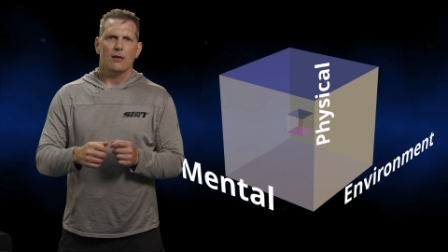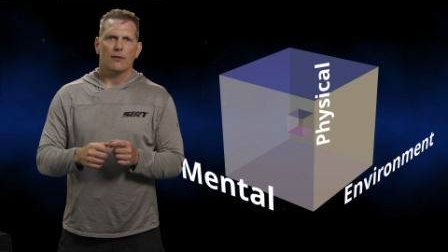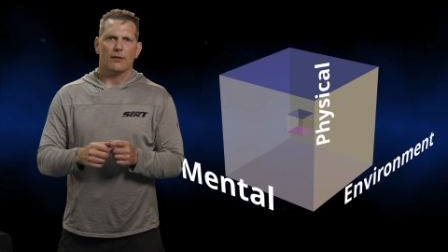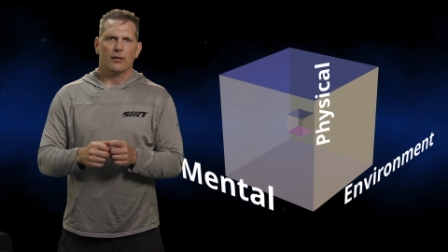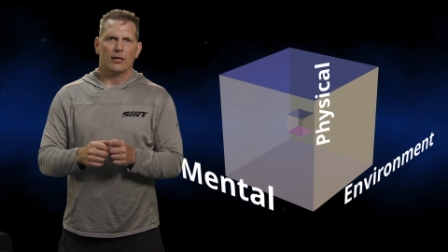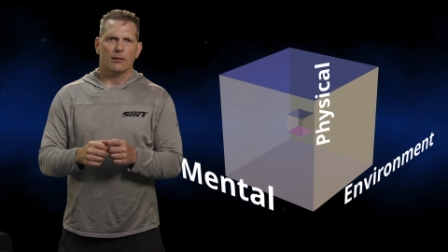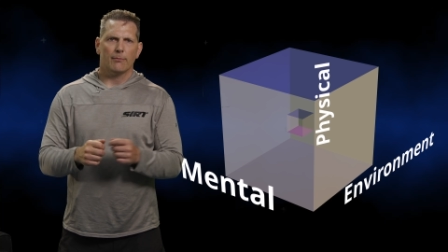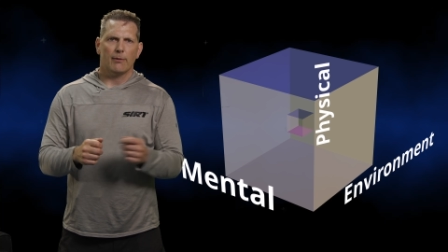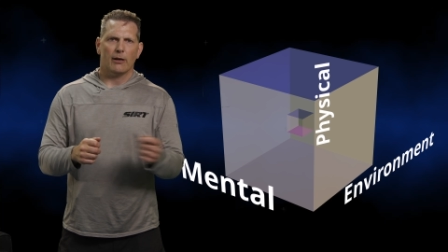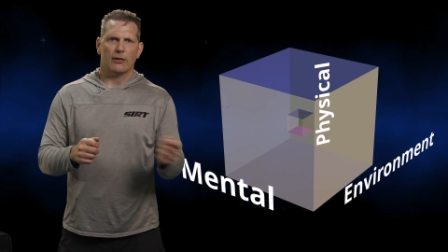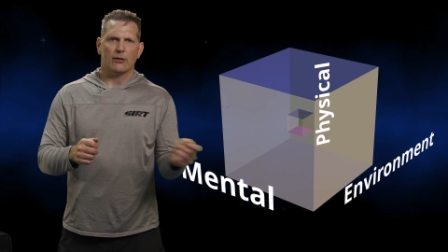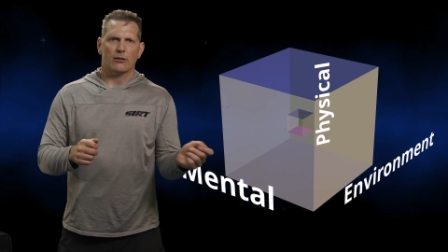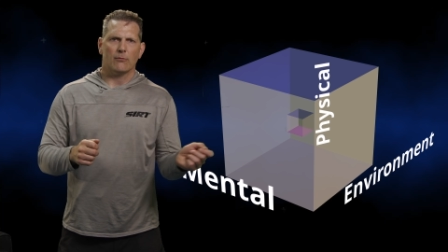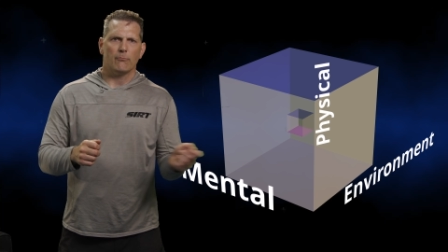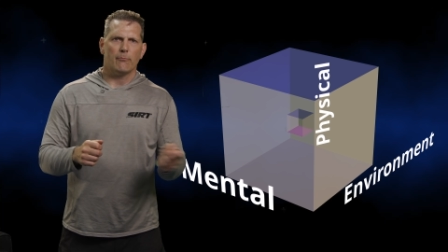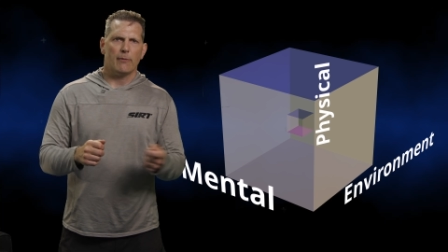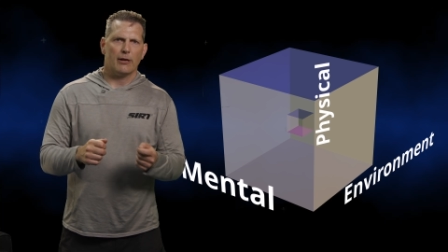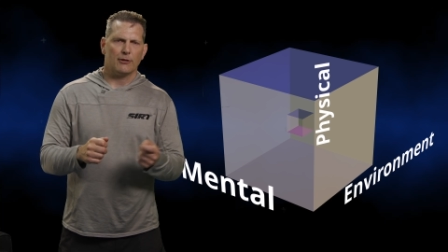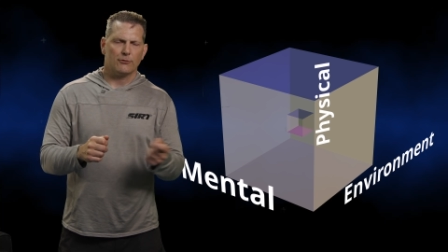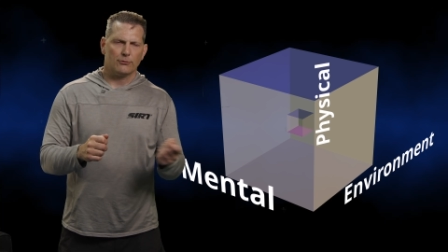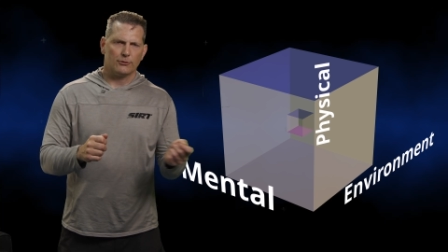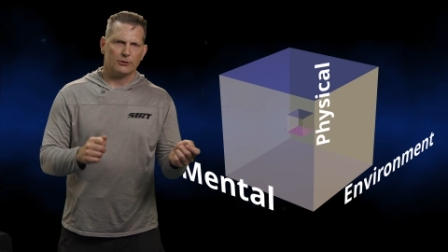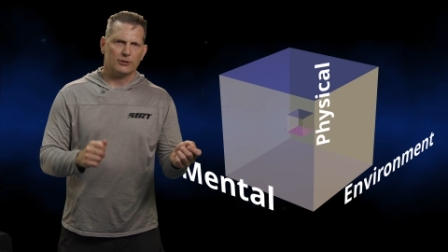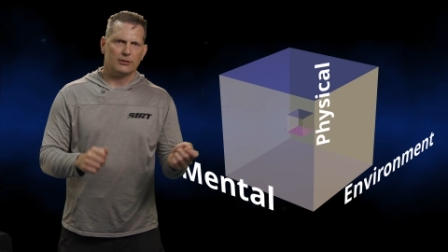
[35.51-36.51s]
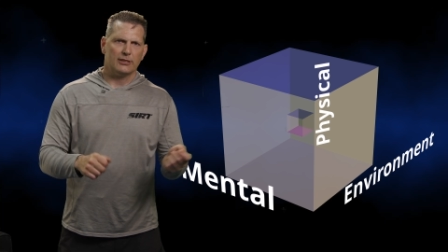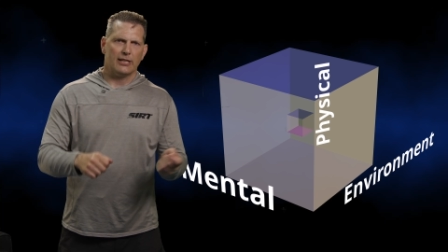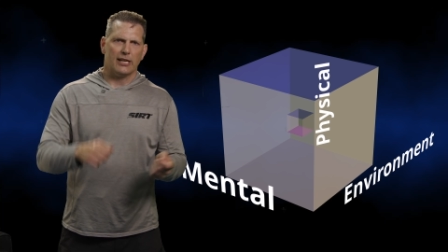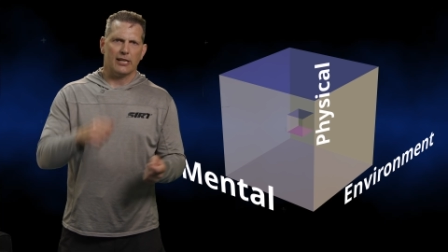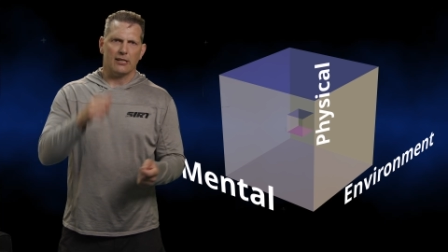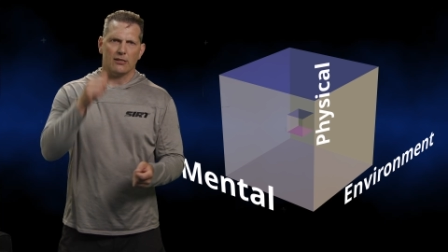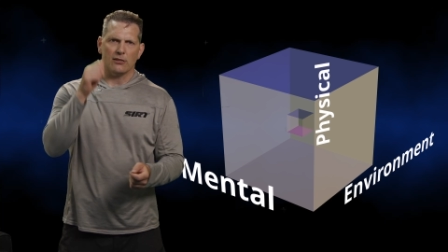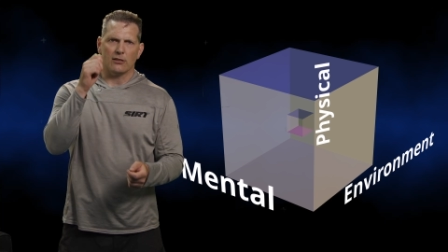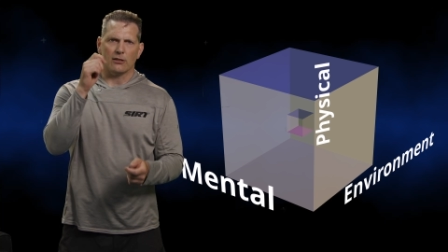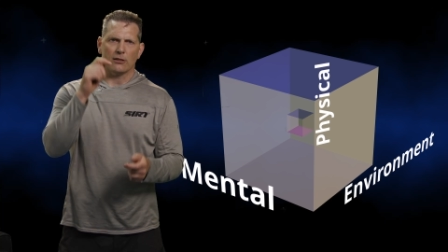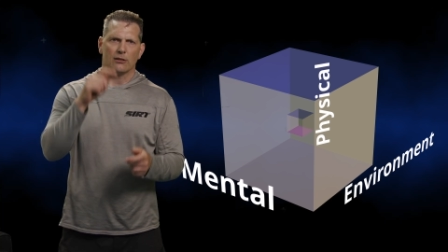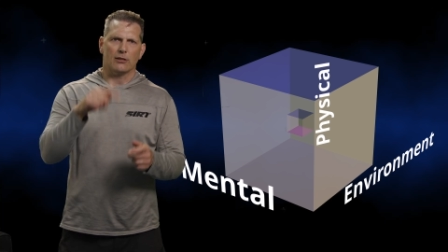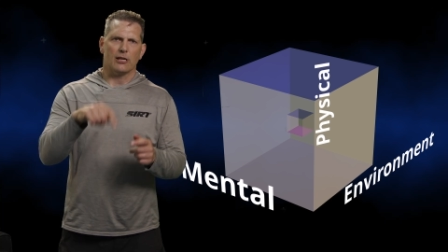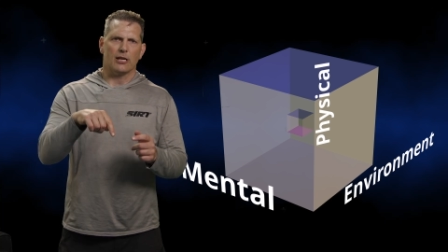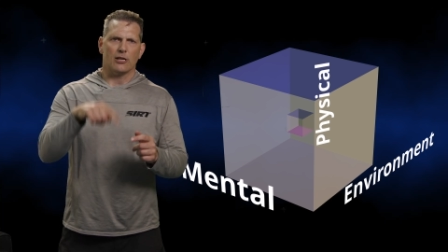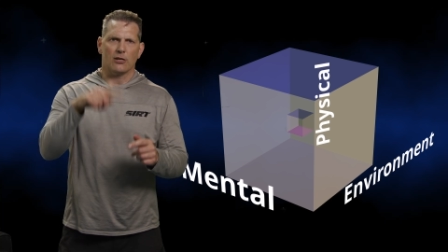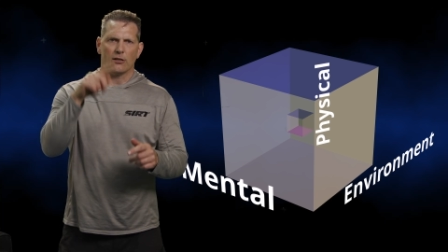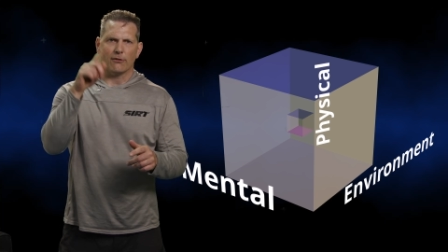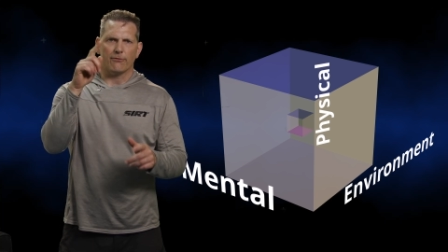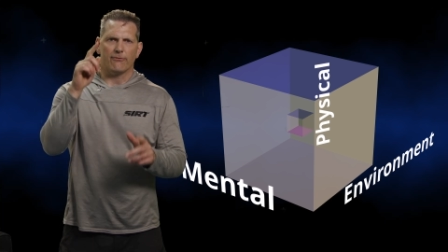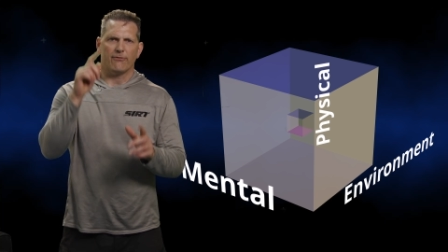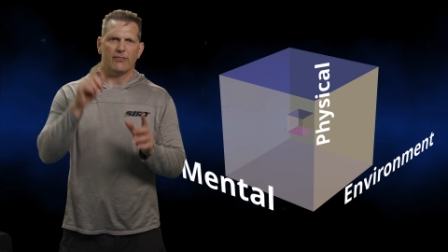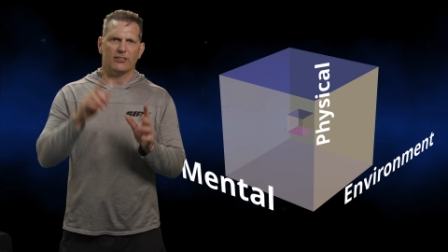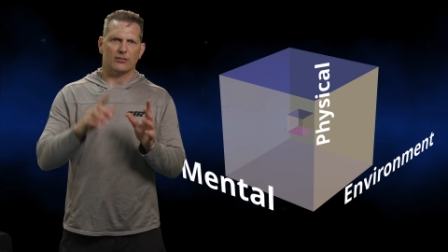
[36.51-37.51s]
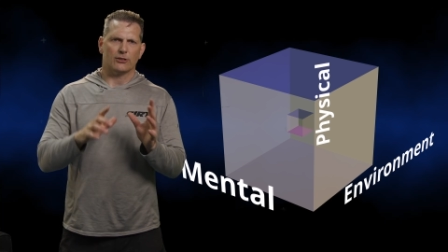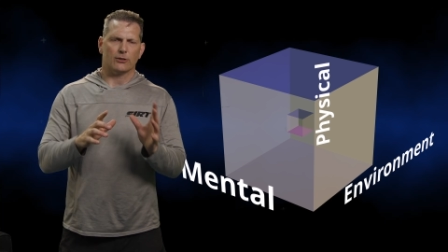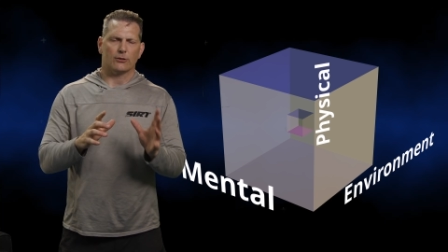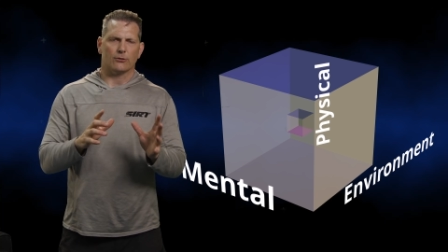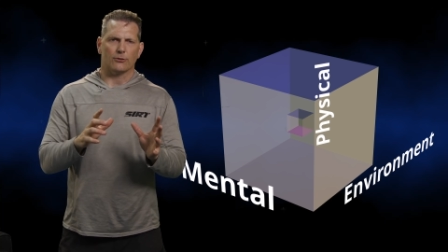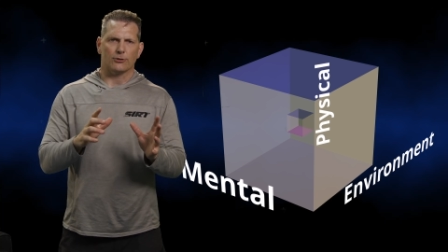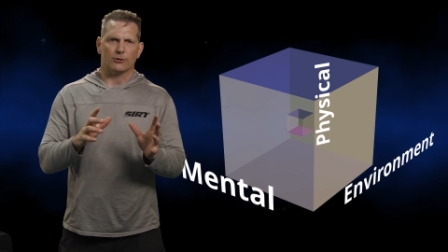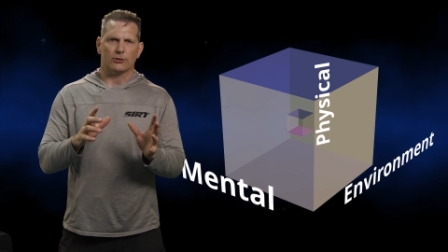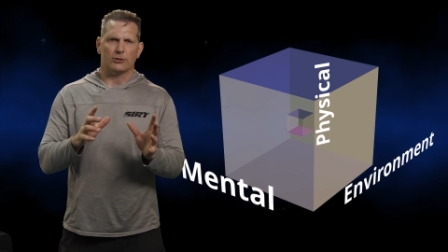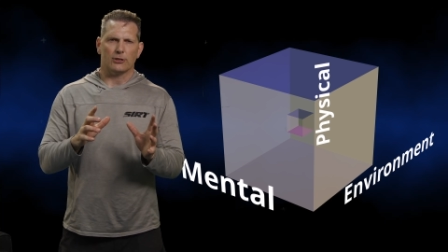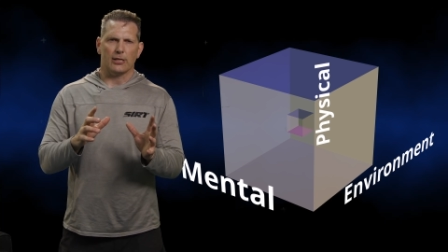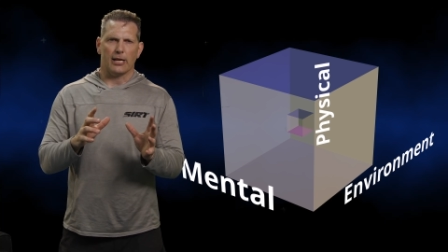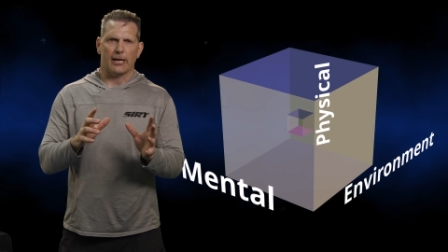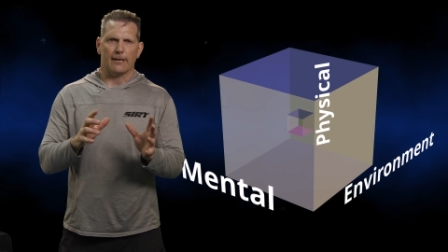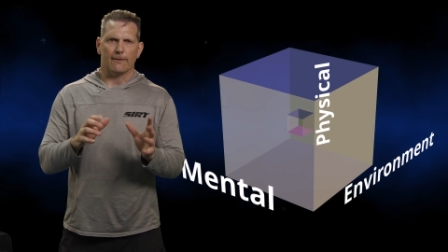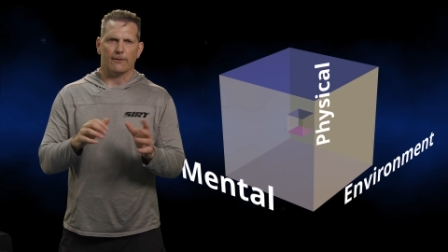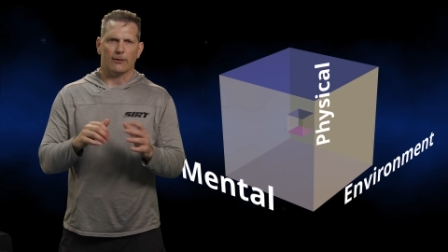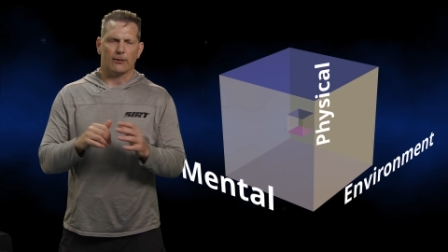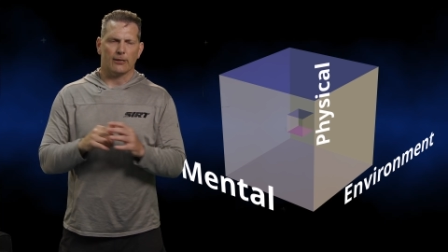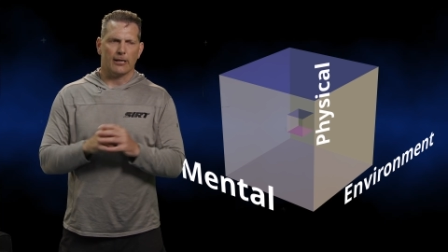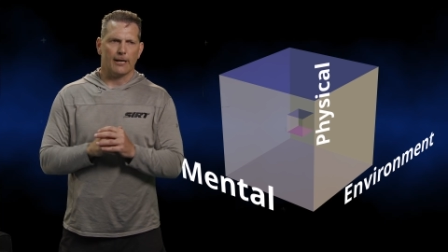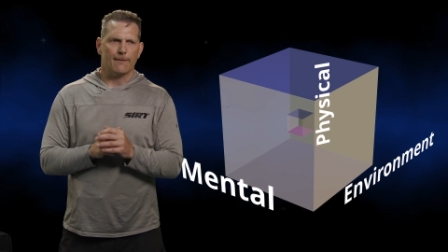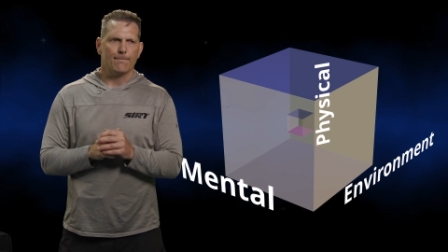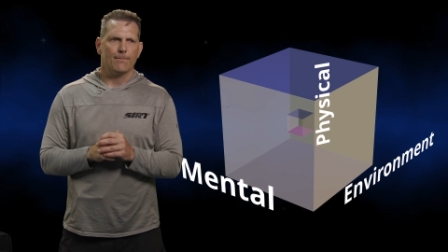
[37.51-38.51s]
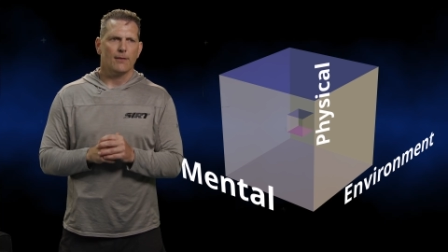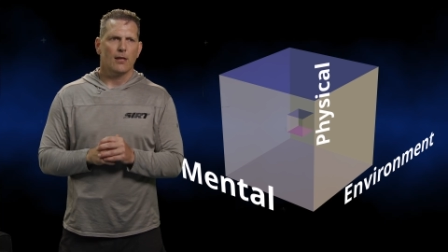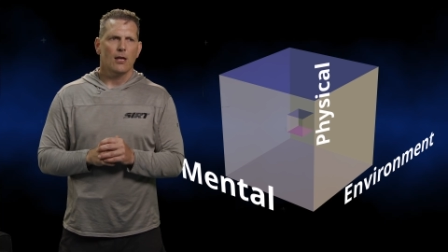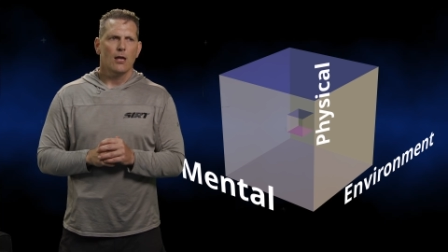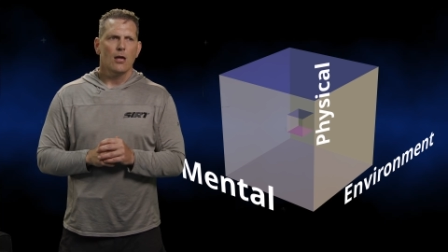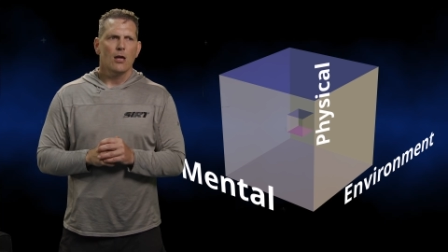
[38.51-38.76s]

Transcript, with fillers: Think about your mental state and your in your physical state. All right,